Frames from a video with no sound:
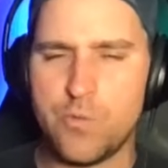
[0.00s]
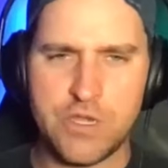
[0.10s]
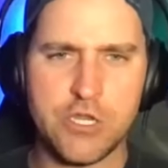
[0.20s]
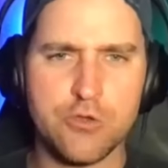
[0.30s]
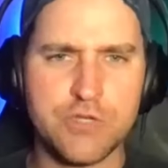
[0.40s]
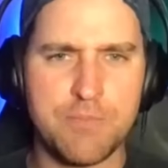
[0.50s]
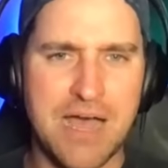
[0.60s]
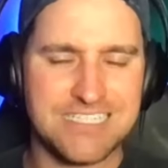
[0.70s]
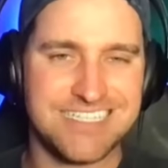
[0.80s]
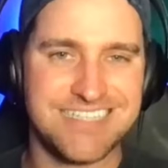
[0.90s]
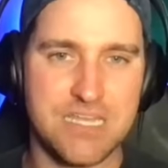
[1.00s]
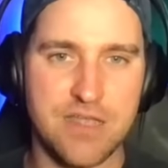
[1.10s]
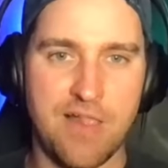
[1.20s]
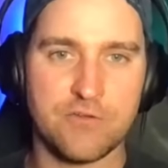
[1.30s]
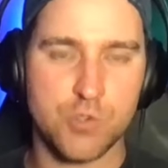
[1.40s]
when you deposit ten
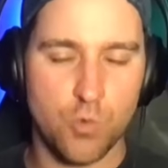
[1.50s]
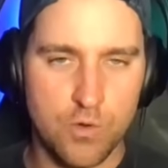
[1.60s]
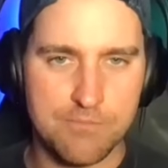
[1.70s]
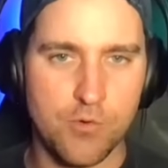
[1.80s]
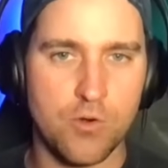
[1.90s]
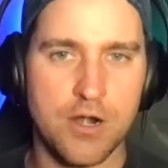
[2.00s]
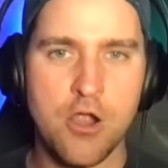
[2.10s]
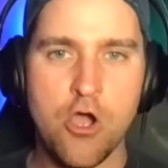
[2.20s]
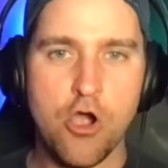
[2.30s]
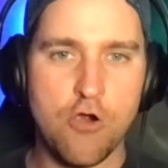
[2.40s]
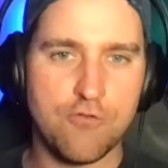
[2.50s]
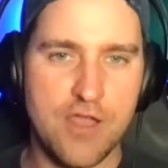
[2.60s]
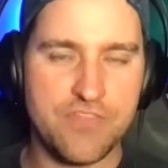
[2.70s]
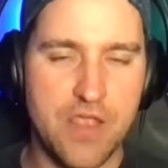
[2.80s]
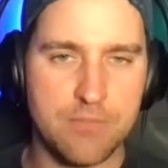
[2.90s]
dollars or more over
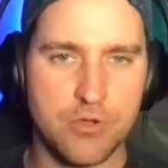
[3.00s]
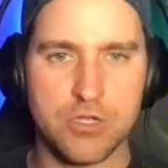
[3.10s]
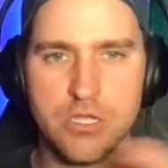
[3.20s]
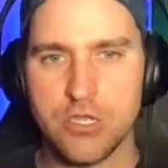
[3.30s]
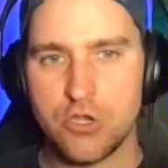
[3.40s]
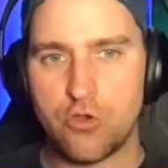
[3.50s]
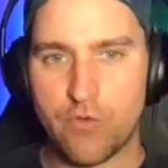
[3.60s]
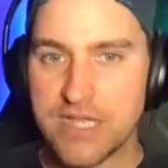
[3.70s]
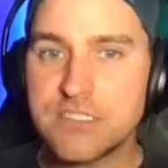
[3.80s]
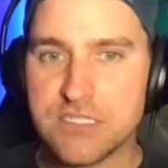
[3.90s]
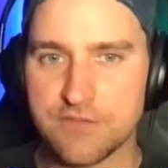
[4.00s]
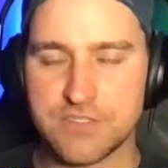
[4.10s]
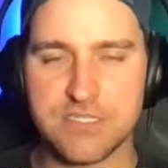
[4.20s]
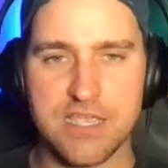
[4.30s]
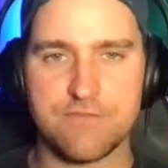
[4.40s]
at their book. Great stuff
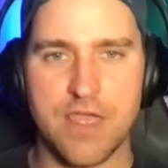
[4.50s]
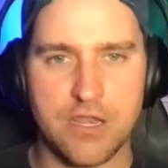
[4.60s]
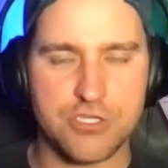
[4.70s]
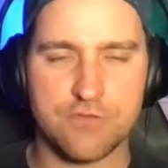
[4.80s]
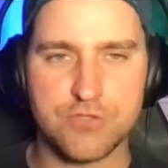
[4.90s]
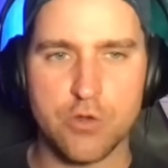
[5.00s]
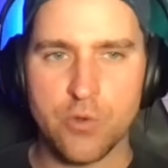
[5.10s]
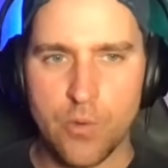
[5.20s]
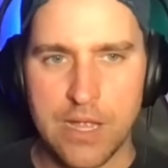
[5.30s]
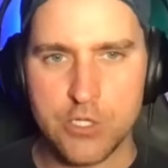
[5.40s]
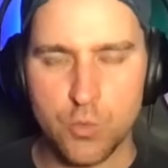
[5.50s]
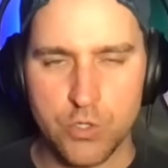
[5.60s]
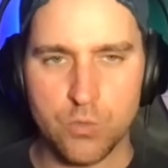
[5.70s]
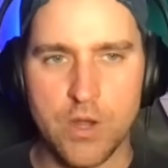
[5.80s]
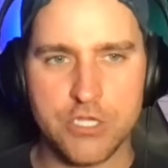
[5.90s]
to take advantage of. Don't know why you
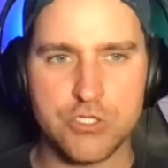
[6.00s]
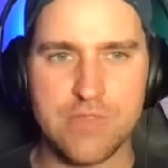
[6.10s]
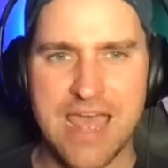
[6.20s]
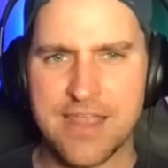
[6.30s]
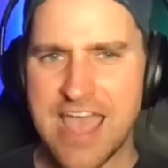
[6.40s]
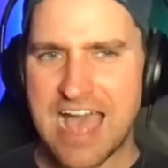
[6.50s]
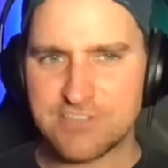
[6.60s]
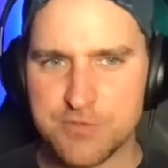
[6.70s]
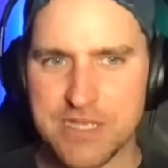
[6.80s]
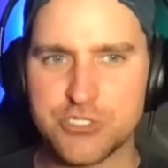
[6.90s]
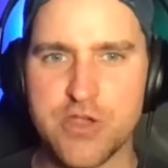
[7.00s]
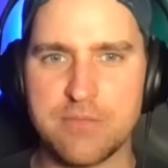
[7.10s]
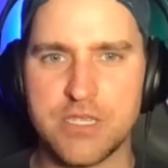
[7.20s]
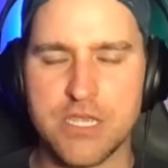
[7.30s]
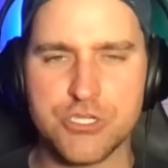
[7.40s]
wouldn't want to do that. Have some extra
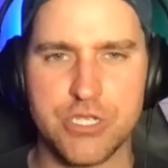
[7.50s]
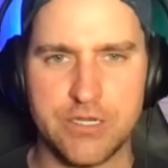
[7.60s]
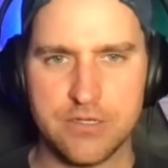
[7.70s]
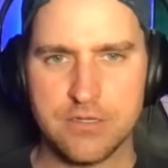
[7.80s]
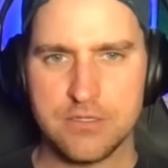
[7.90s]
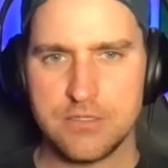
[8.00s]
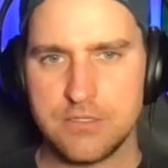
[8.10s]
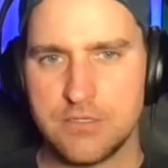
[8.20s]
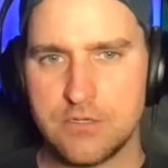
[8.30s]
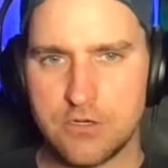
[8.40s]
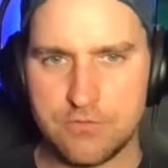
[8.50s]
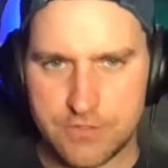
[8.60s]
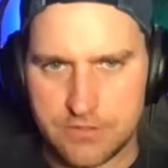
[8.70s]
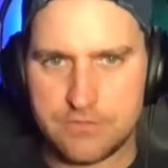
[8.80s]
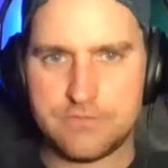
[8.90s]
ammunition
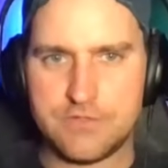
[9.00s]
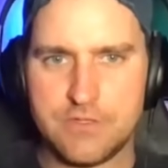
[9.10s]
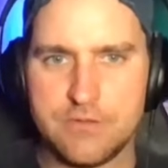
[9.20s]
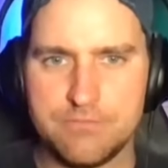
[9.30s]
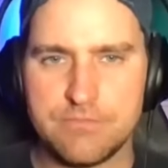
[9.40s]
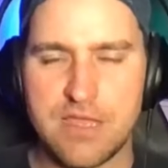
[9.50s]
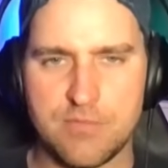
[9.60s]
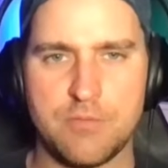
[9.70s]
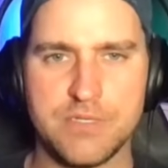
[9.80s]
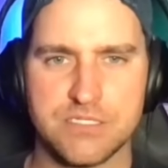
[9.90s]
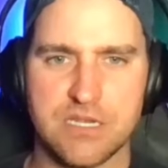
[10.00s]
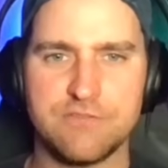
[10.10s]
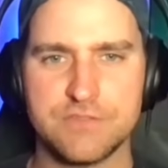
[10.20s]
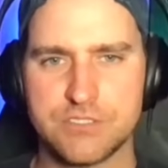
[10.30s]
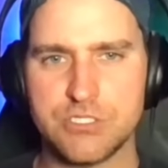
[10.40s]
over for the MLB
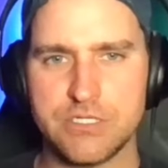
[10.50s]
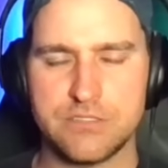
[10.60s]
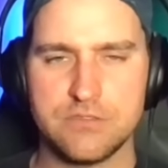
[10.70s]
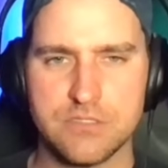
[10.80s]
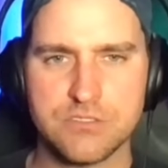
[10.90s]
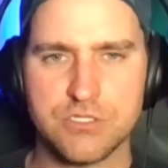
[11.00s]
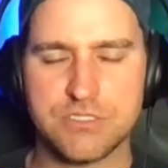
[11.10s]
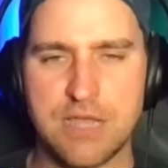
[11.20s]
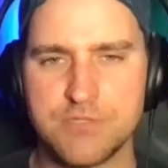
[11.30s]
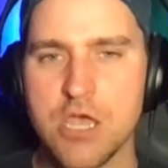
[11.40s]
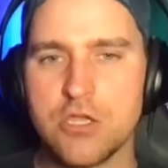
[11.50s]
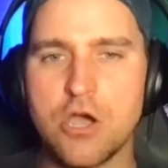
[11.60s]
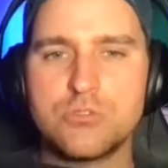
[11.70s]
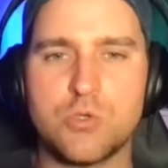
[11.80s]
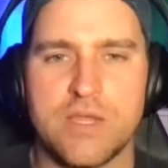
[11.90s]
stuff. It's good. It's good times.
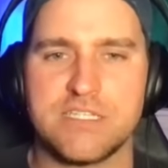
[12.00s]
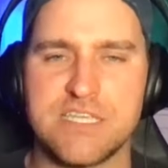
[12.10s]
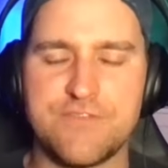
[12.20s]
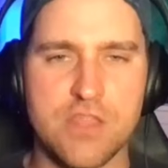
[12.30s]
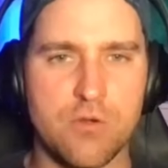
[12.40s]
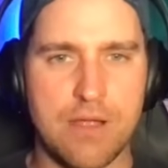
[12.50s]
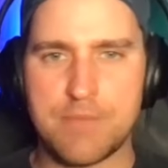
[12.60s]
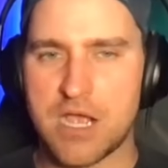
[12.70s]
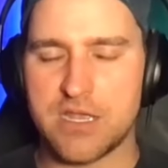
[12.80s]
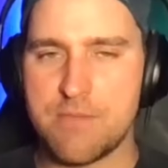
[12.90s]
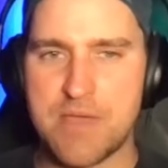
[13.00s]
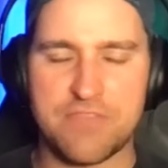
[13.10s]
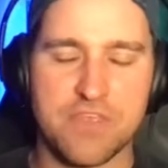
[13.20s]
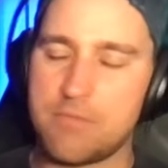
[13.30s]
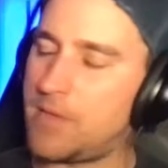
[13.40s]
Go Twins, even though I'm not going to
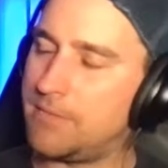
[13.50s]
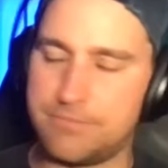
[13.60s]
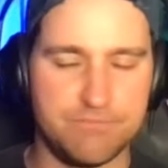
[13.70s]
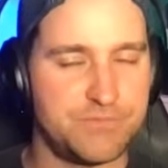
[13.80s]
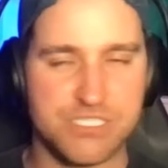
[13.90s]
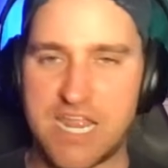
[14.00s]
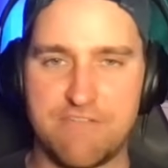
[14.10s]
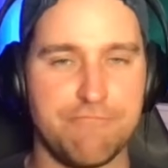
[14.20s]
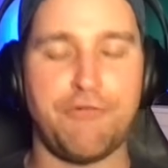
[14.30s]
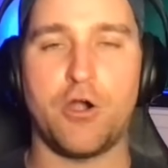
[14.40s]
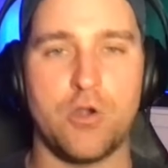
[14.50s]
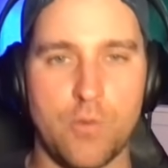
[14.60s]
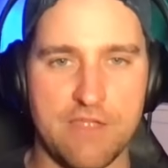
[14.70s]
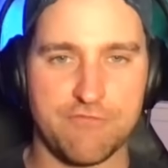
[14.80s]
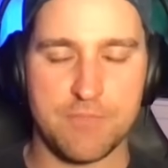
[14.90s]
bet them. I'm staying far
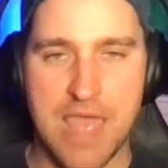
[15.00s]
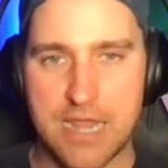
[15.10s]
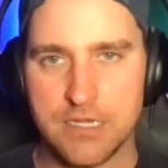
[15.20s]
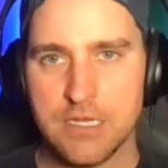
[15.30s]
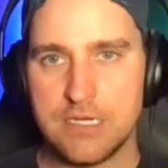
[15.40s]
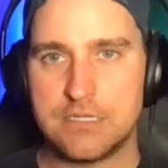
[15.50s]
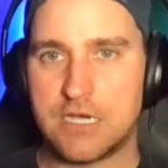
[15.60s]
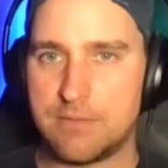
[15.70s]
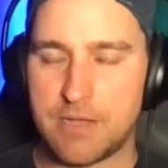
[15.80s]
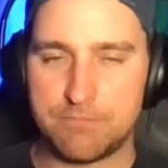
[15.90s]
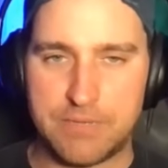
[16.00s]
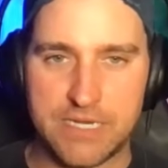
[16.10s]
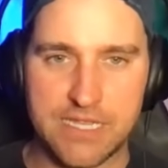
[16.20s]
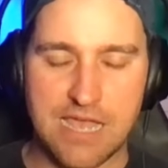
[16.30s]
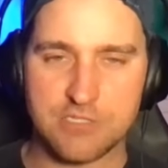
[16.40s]
away from that. Thought about
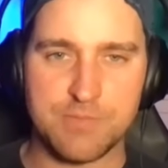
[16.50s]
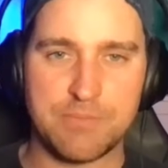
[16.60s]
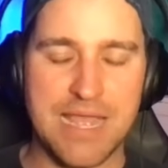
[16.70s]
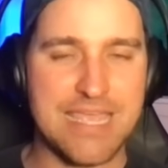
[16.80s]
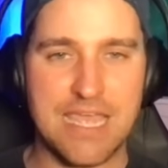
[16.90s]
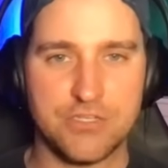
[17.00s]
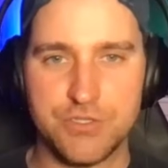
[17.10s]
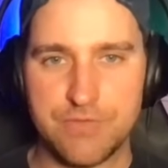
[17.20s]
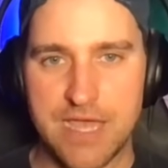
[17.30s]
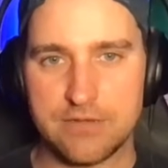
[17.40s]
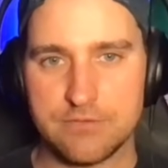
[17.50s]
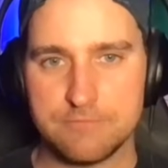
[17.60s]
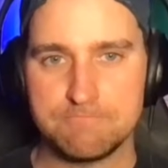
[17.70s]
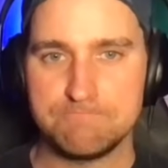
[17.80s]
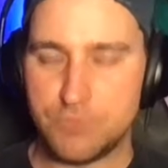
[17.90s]
betting Gausman, but I can't do that.
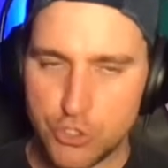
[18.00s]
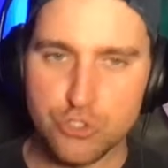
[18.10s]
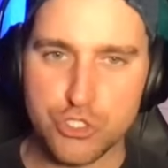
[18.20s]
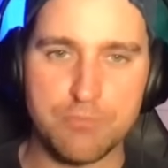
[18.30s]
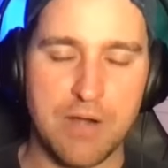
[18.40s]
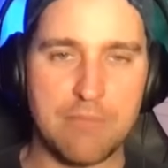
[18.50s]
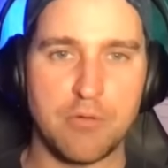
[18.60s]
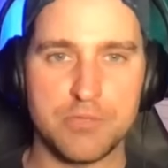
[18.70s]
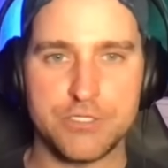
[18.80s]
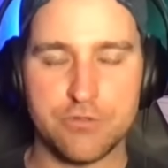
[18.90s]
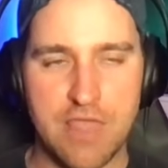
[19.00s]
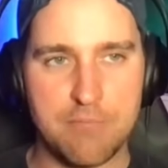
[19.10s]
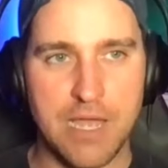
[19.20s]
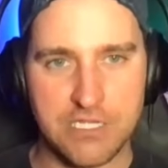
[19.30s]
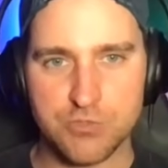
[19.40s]
You should probably do
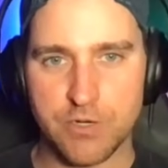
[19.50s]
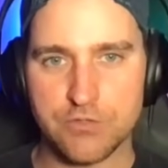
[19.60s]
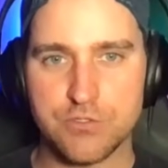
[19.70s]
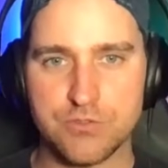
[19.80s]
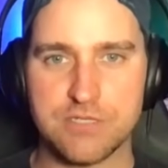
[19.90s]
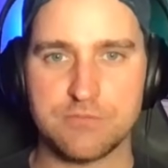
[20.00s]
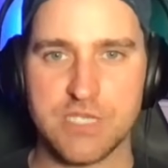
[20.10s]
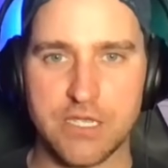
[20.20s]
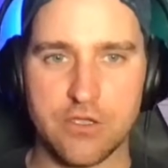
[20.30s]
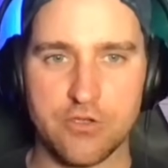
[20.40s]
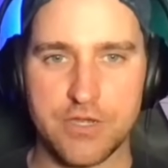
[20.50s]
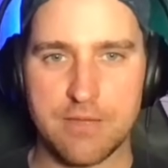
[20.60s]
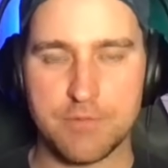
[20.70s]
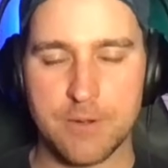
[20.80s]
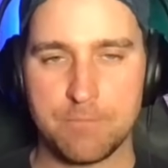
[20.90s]
that. Minus 102 seems like a good
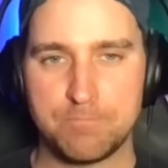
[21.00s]
number.